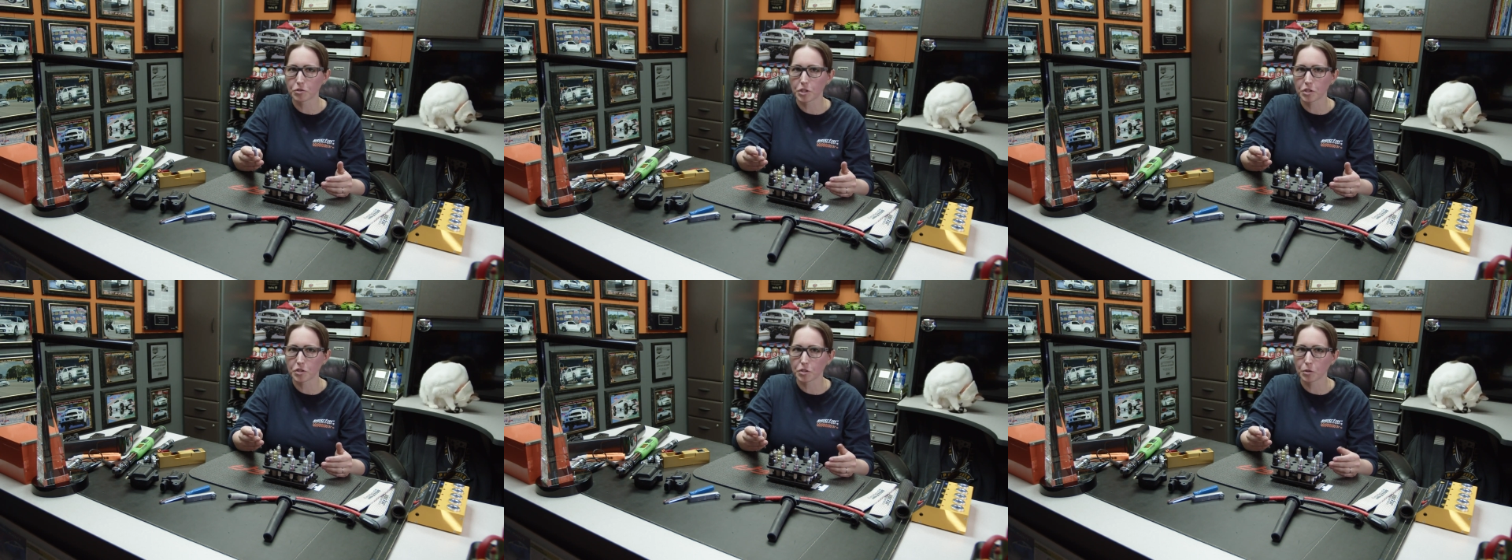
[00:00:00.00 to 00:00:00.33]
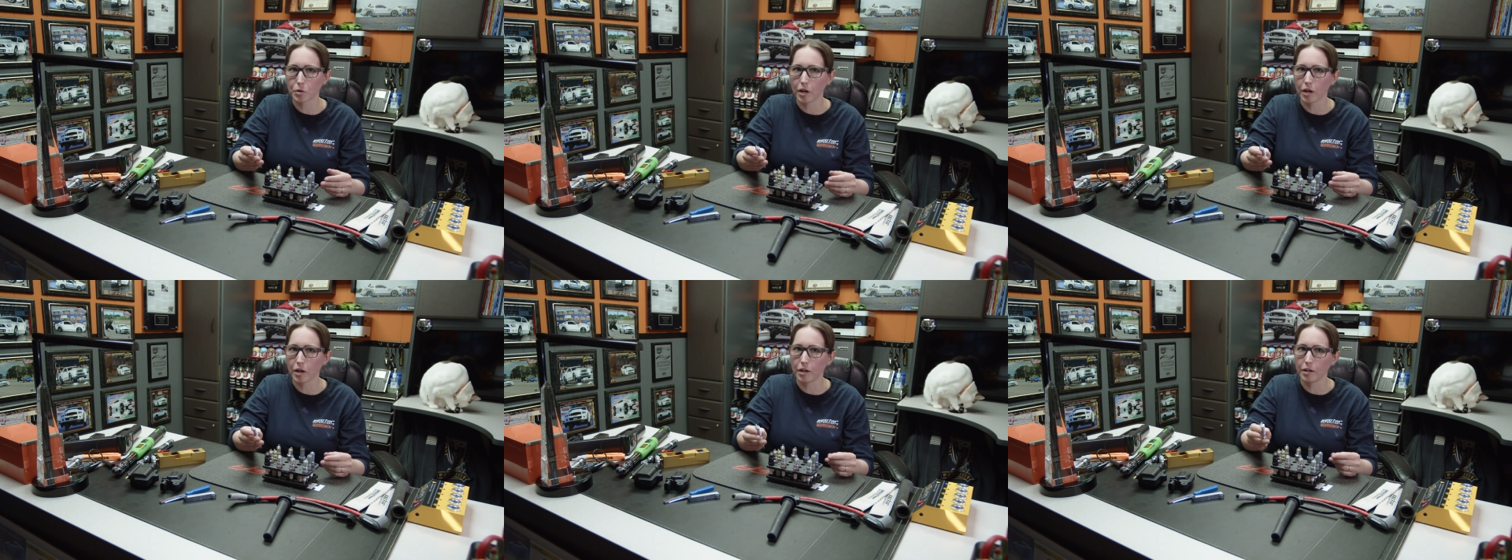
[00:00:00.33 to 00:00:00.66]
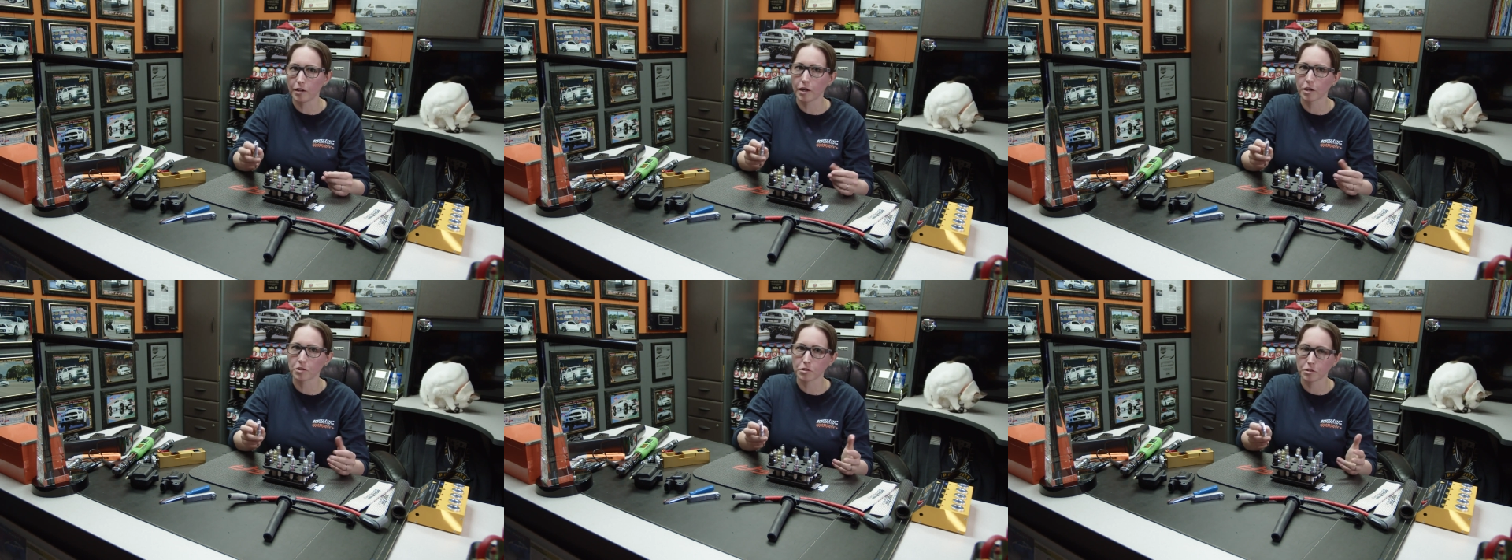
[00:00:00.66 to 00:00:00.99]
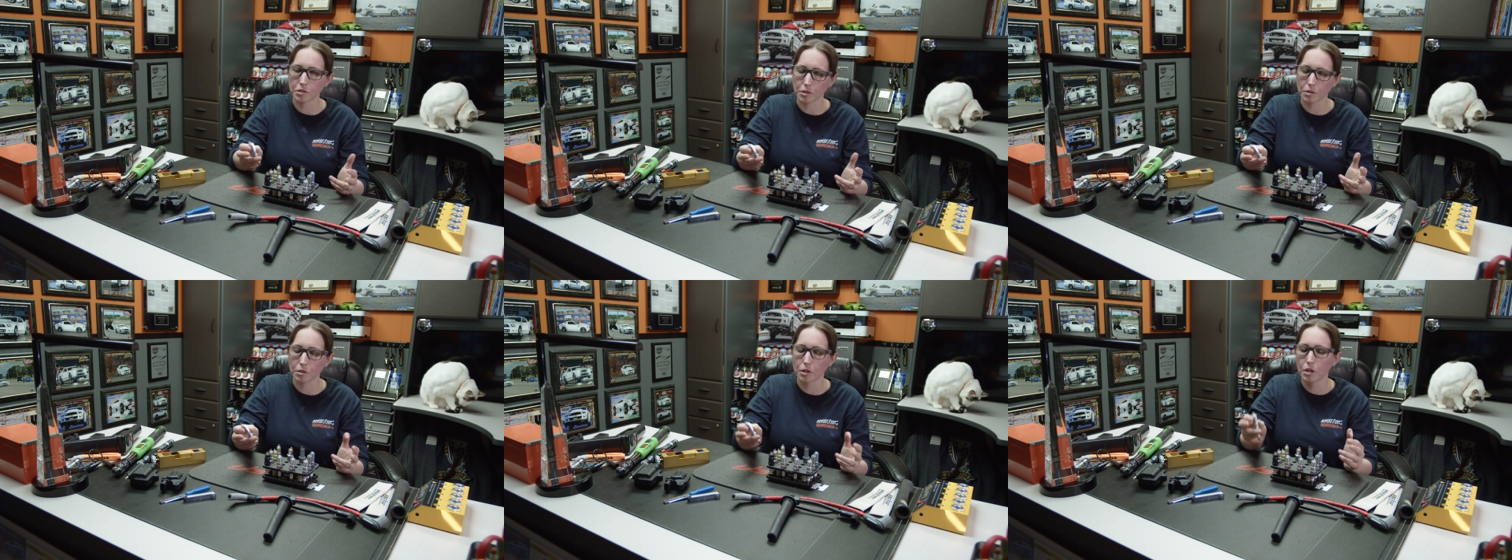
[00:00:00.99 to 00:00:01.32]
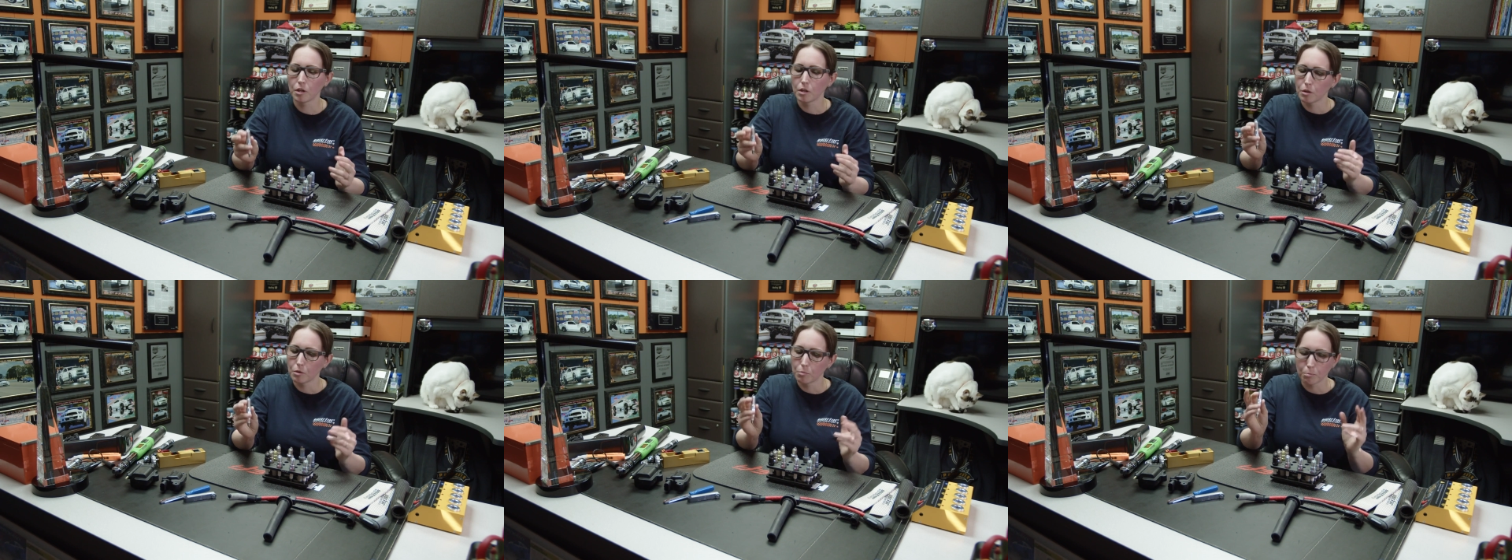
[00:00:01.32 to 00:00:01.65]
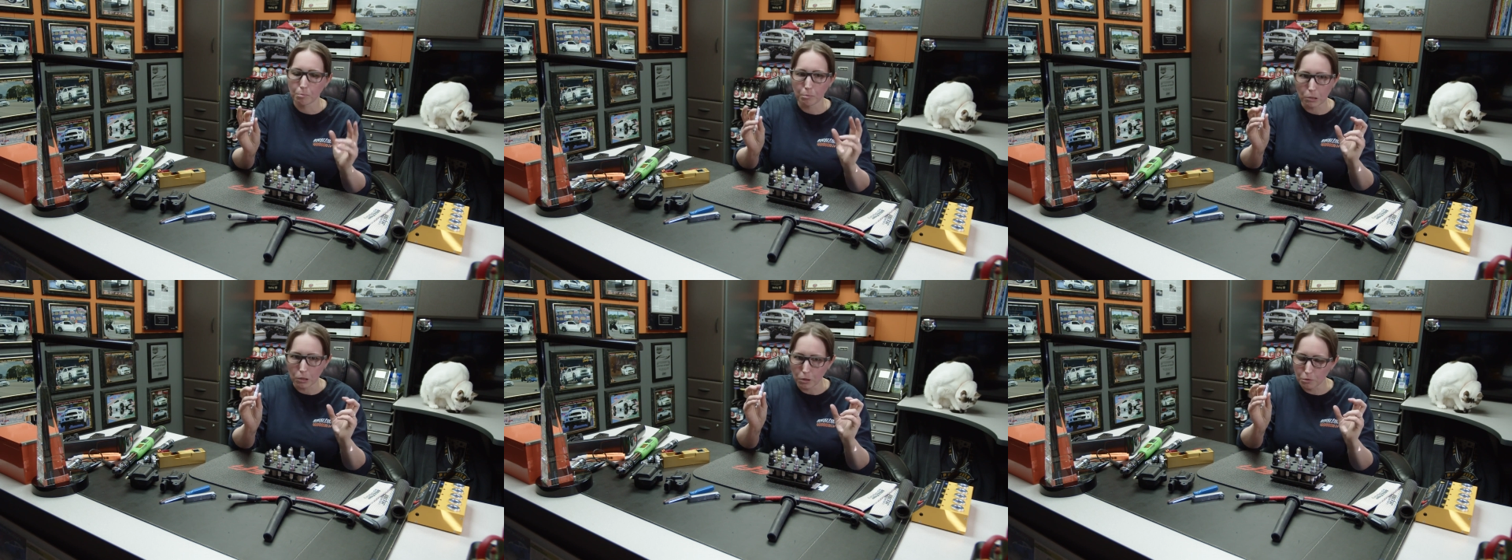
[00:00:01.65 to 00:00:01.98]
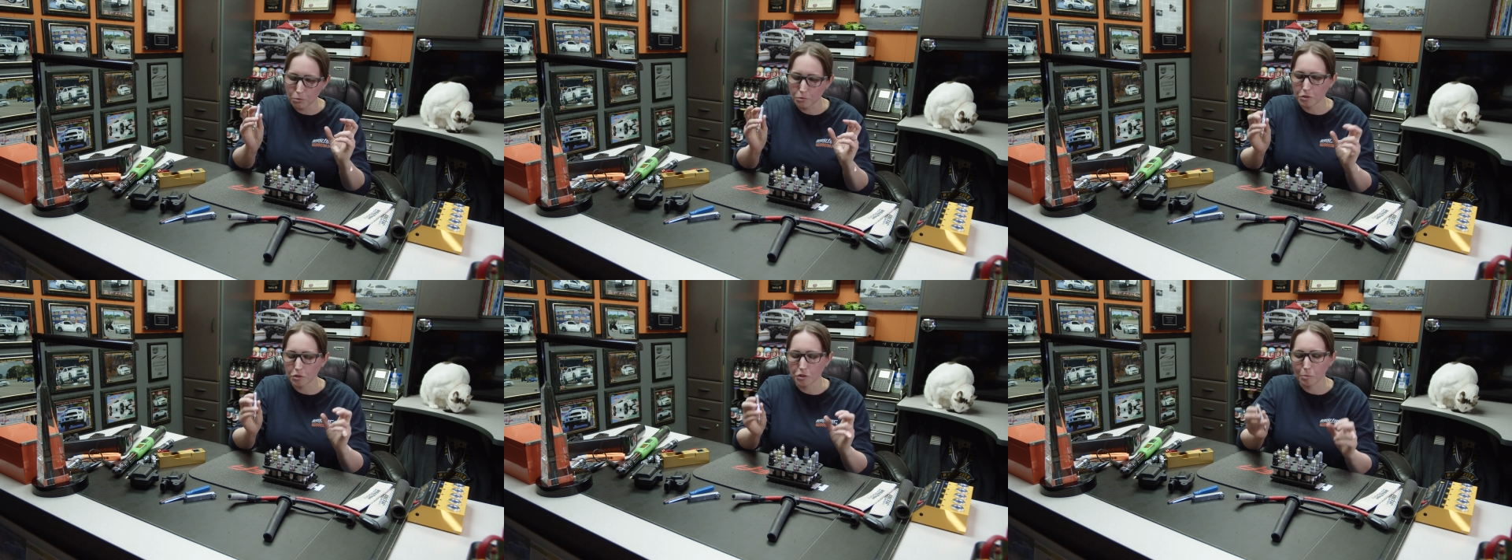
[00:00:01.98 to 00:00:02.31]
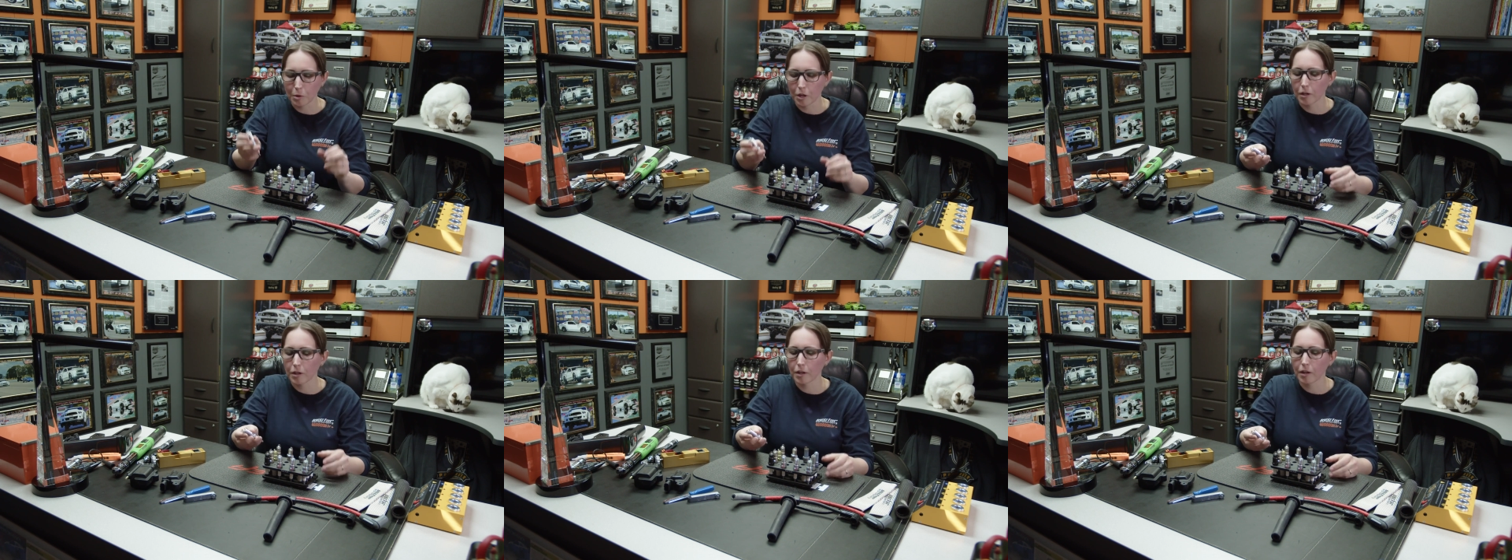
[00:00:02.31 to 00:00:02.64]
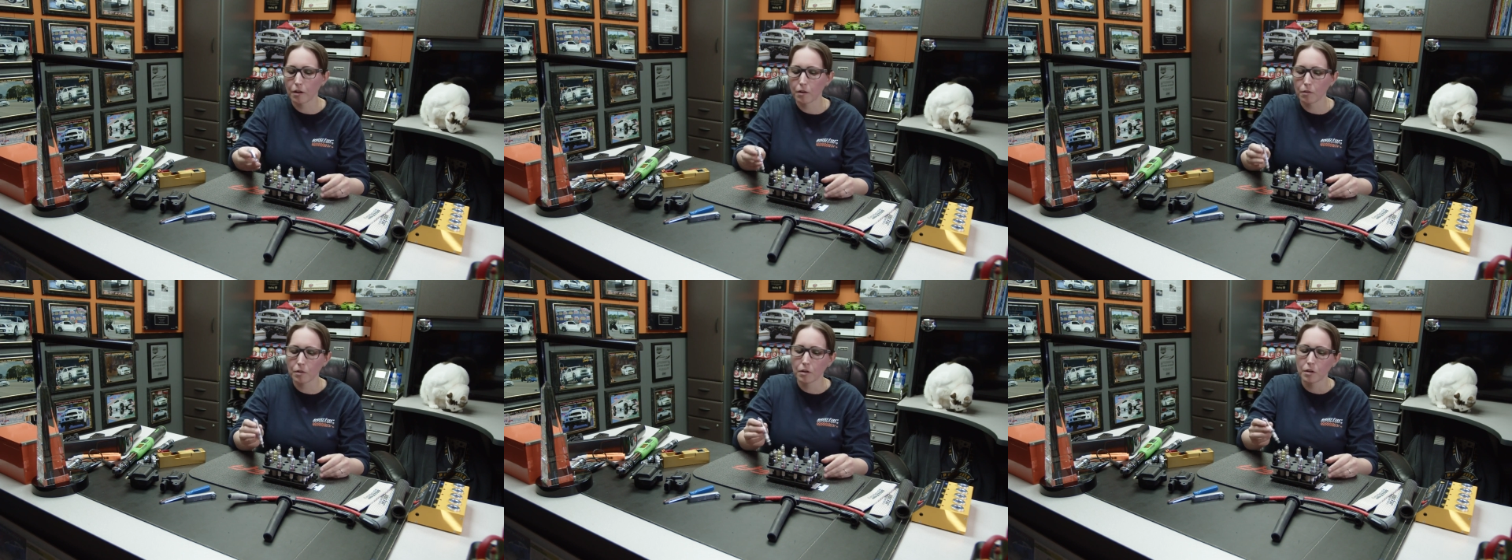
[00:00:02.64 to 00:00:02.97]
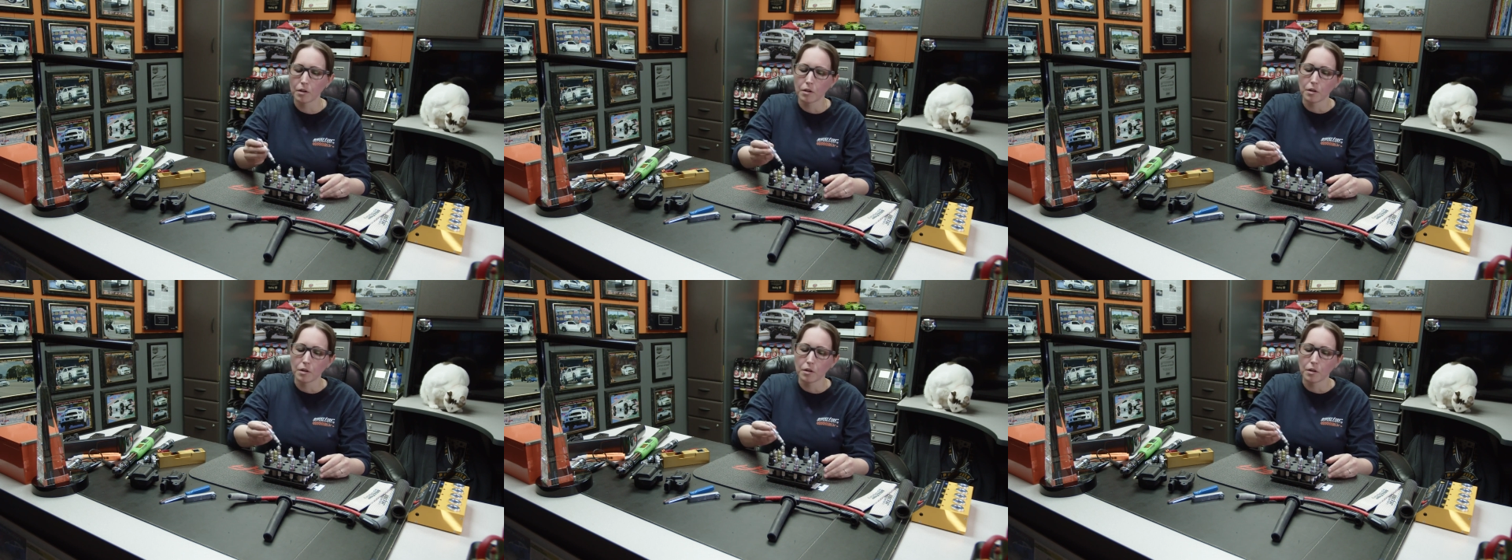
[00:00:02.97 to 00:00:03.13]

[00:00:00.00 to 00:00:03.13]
get so high it actually blows the spark out.